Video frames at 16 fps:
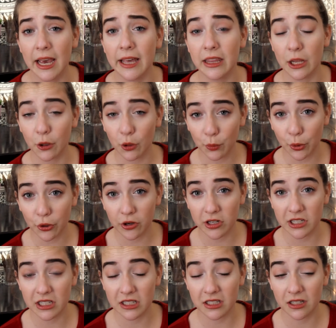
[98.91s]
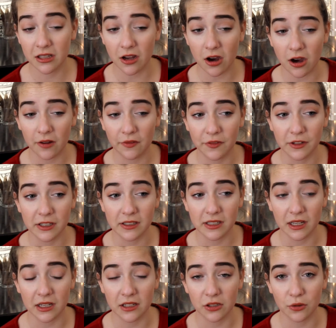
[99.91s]
and they reported it to the
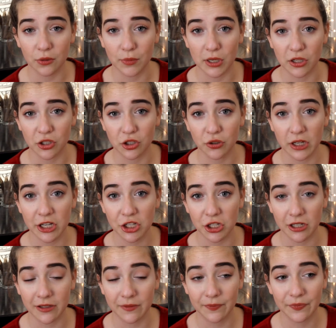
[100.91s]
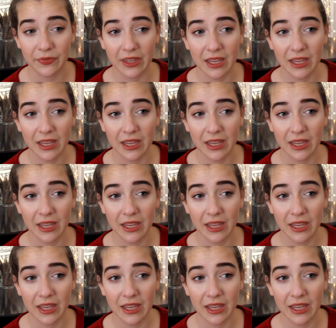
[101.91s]
office and to administration.